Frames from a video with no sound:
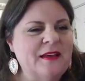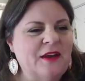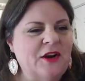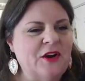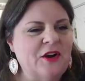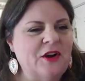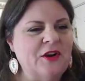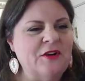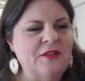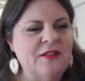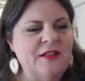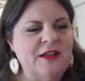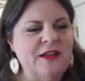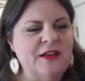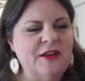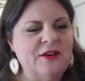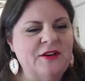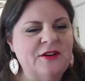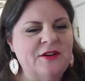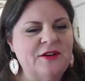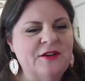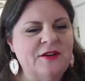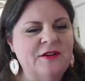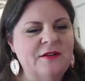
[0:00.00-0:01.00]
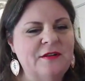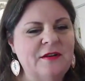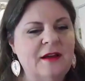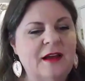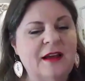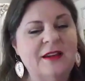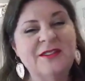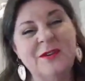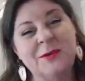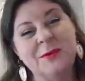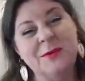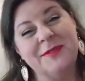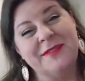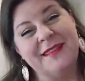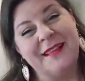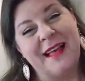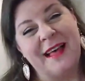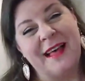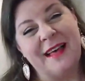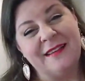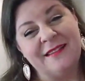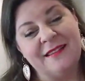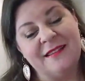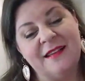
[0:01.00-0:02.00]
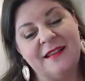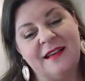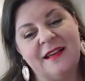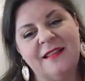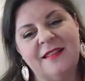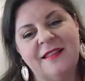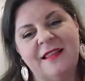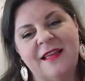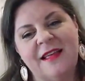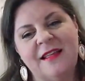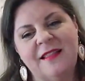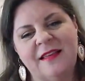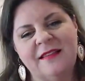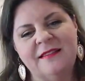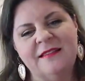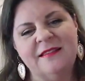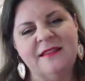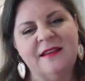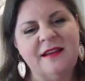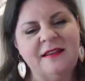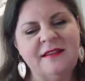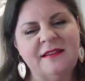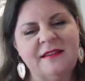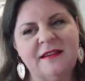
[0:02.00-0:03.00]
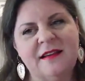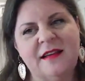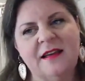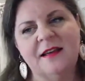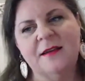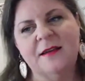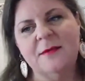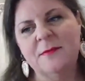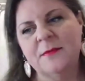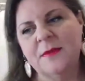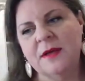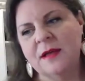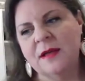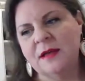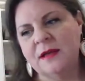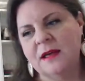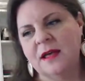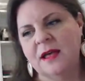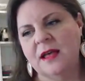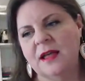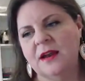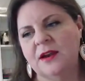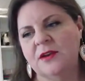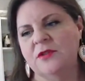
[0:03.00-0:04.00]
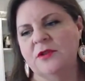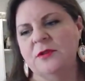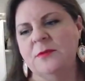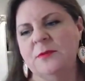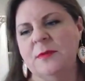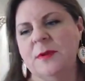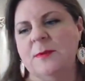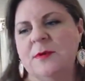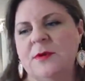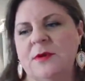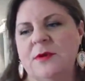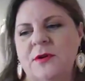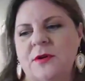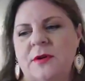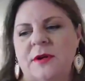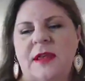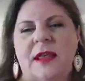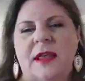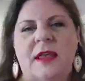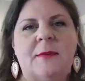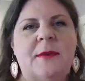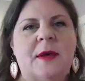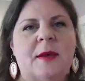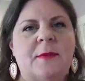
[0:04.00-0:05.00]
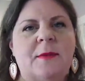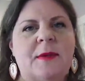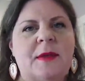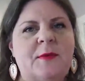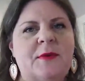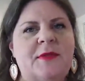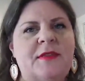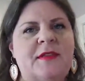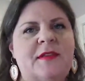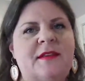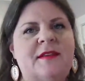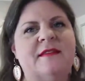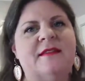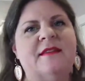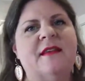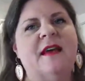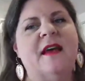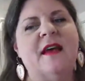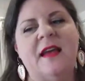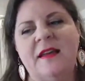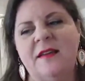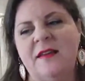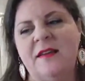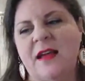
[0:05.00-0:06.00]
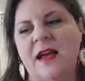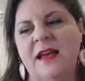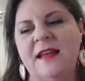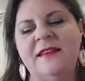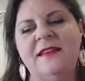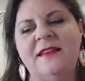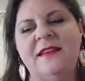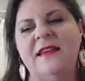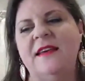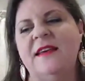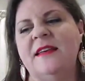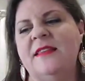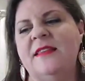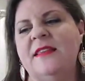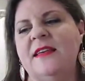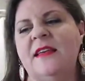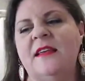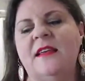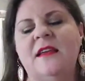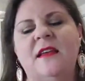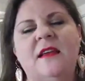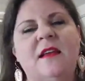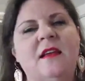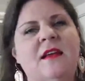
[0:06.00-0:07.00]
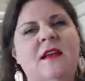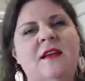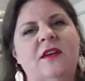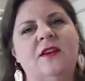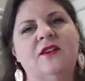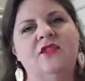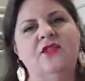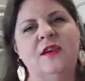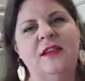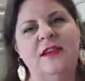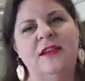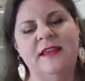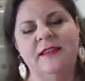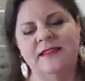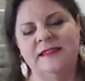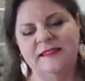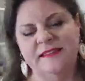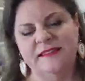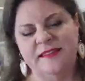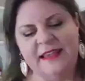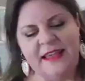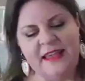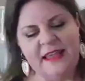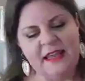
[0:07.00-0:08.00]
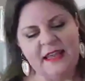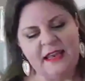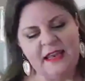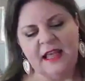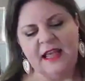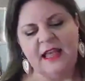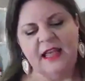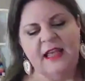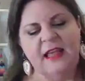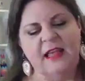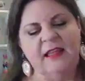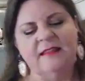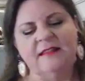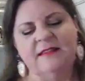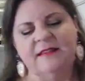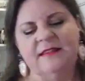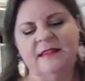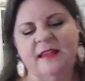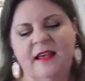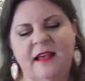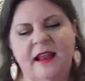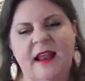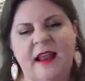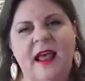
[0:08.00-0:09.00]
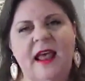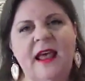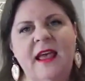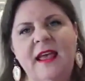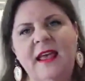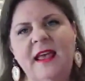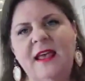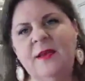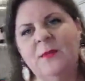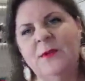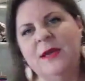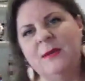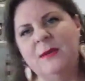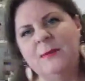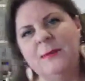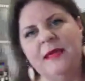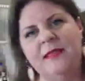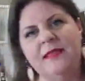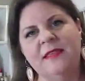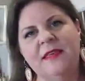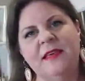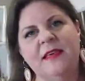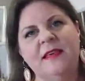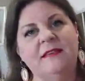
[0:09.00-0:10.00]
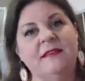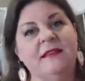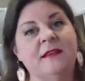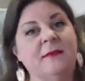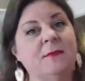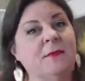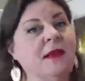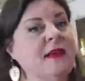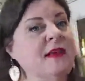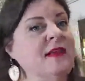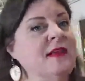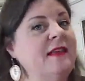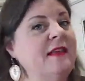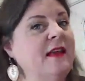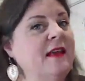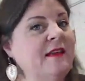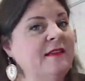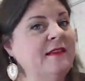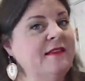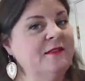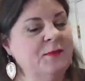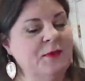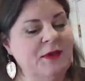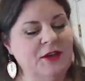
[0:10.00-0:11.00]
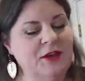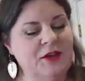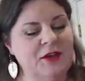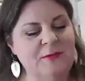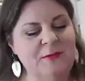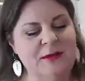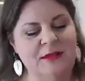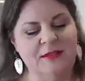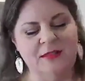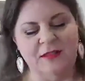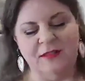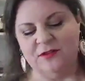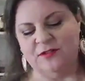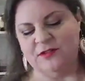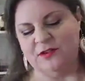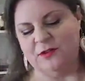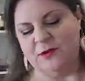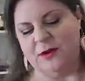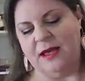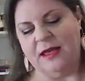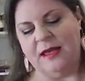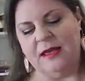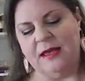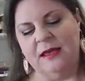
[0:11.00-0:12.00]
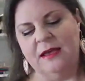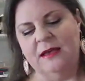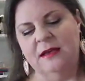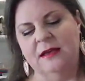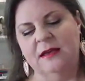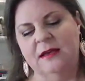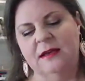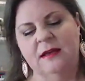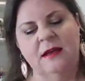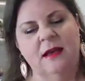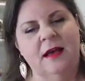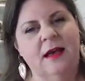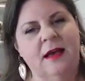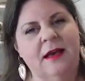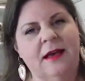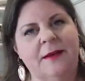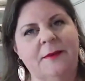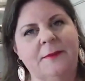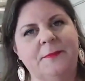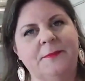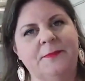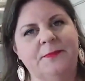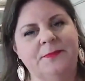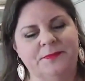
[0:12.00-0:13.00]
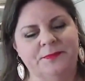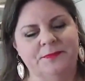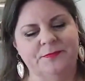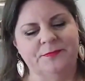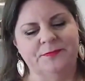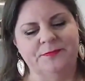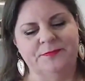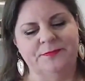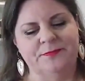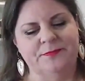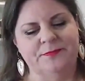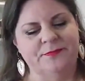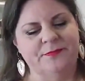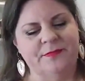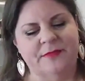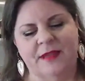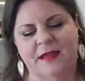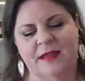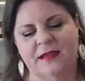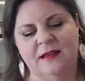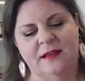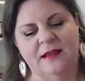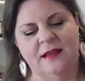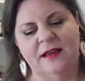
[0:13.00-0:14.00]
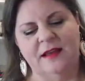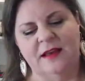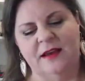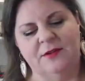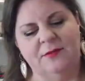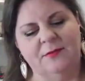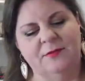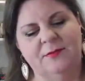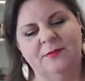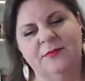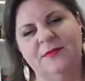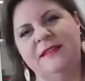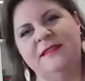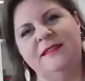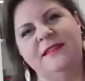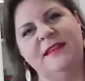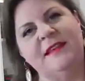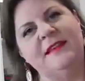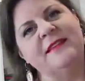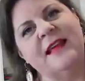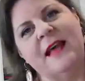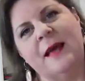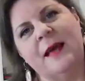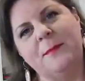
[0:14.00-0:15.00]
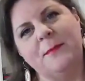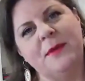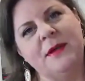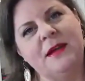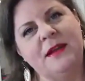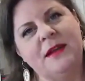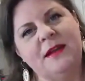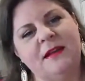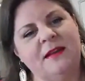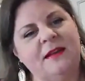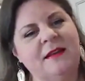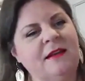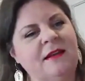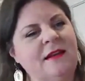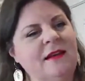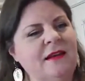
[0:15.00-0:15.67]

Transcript: earlier, actually, it was last night, late last night, I had a group member email me with a design idea that she had seen and said, "Hey, we can make these." And I'm like, "Yes, we could make those." So um, these things happen, and